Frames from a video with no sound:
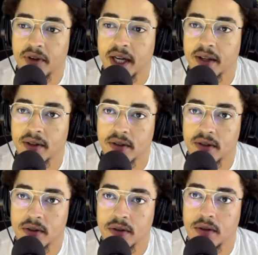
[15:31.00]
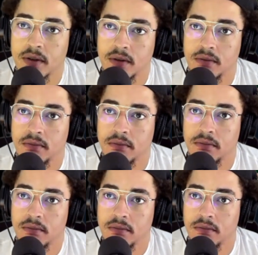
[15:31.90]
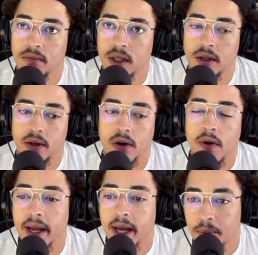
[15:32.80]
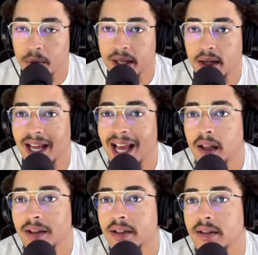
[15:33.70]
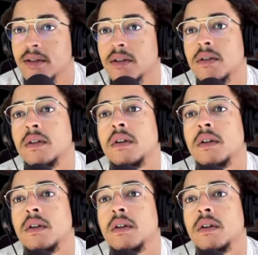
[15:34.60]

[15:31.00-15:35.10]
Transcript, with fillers: fathers, growing up without elders,